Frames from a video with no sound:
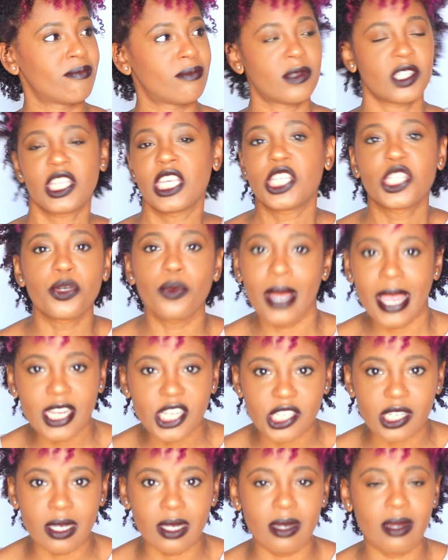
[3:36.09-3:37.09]

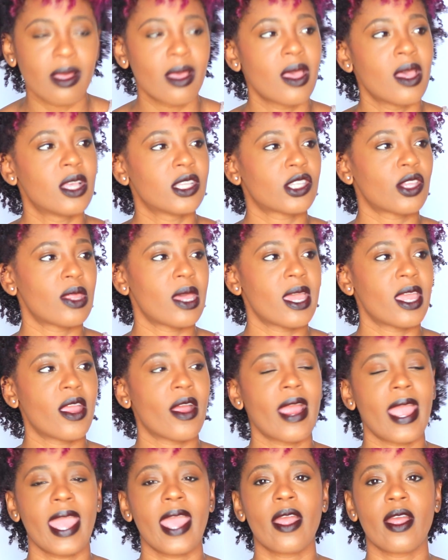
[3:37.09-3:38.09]
situation so that
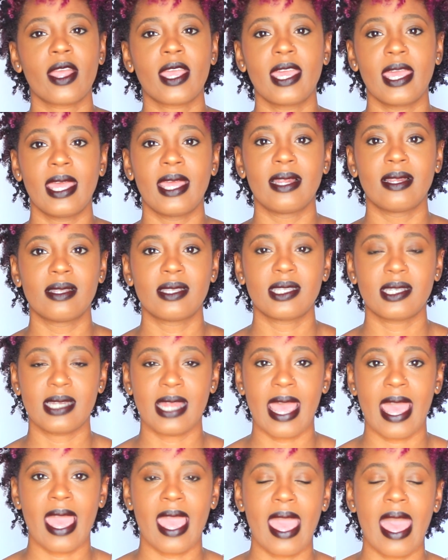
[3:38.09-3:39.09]
your hair can
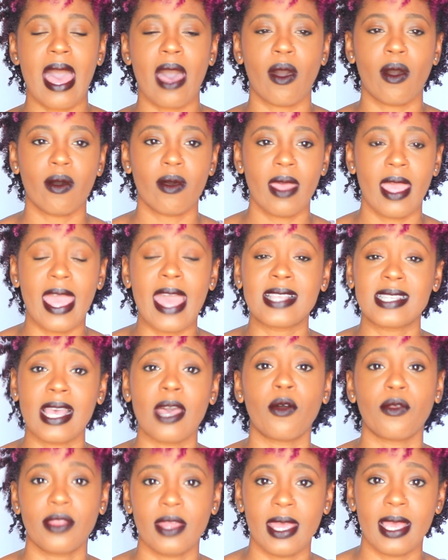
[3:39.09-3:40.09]
stay as
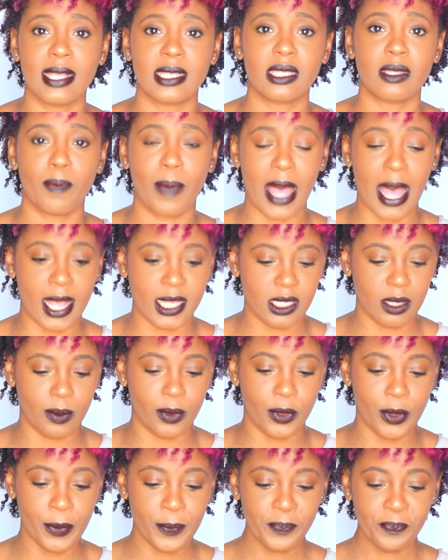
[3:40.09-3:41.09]
healthy as
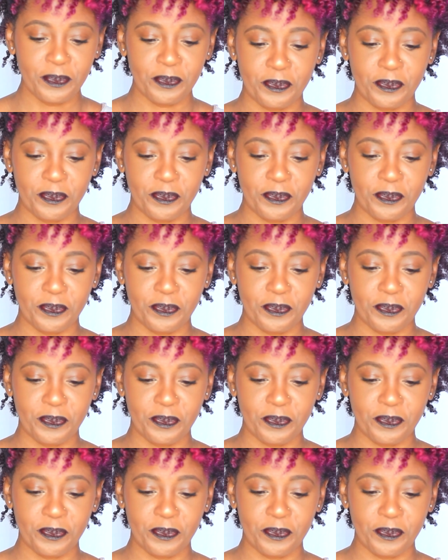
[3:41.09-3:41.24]
possible.